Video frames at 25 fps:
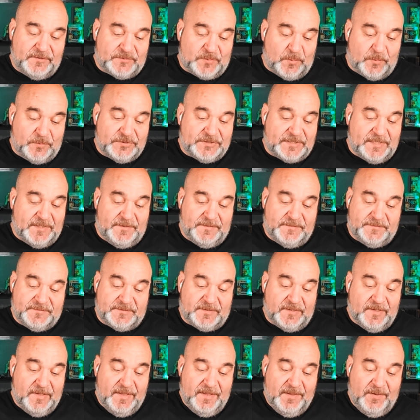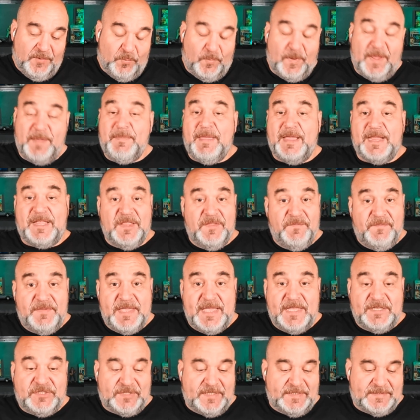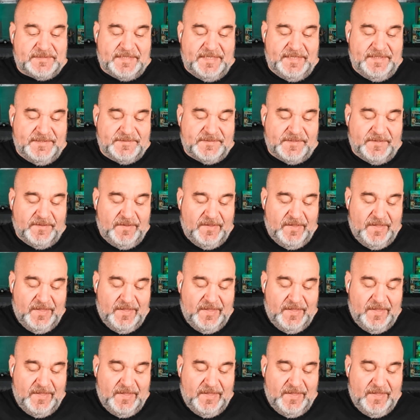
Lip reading: store shelves, way back in the VHS days.